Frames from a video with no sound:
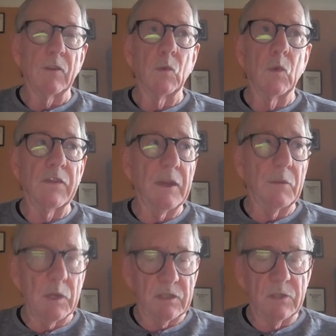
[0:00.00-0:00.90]
where they
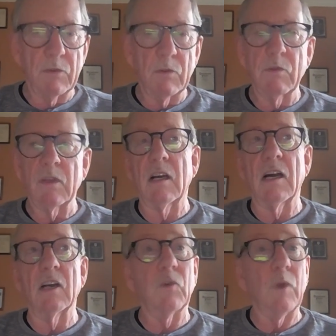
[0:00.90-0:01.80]
went to
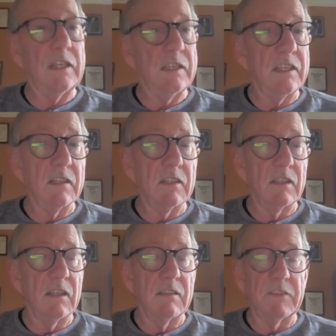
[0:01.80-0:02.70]
a great
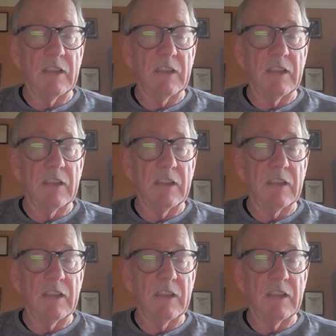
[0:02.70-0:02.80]
deal of